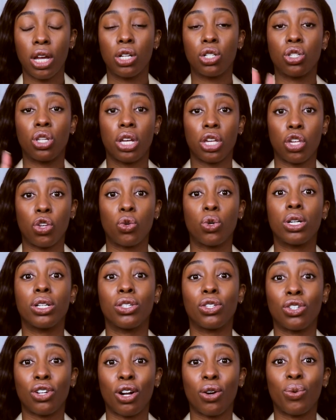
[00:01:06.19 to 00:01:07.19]
so that you can
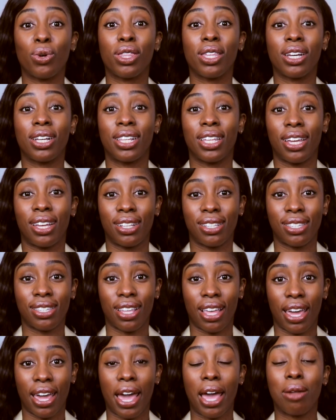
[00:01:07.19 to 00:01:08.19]
start with a clean
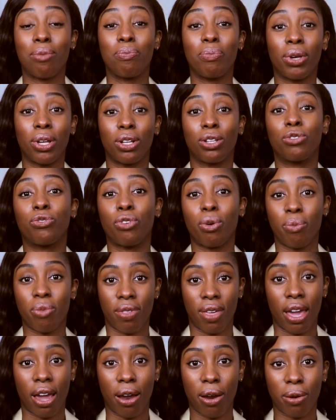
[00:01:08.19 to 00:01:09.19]
slate and build from
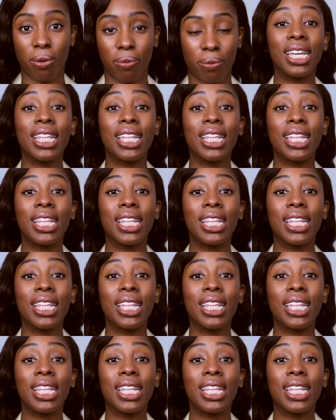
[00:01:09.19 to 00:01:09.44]
there.